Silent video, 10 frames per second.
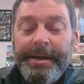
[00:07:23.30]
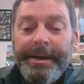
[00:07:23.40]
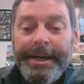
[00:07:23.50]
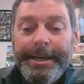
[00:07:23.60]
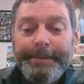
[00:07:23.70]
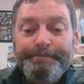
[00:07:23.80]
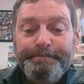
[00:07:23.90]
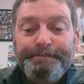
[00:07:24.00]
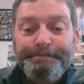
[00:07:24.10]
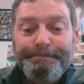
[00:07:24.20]

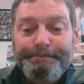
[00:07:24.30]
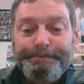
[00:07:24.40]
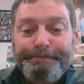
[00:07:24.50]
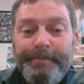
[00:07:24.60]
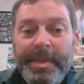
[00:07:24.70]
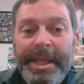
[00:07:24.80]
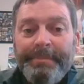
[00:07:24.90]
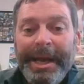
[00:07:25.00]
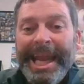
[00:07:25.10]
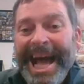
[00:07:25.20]

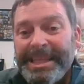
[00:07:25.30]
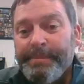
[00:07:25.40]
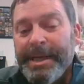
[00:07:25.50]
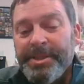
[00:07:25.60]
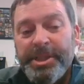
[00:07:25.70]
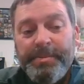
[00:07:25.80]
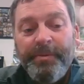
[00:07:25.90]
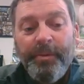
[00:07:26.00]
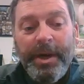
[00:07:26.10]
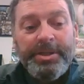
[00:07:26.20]
My last message
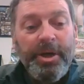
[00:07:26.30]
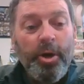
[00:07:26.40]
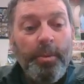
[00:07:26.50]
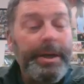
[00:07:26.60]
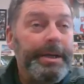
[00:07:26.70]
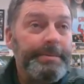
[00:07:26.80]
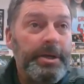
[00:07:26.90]
before I start opening up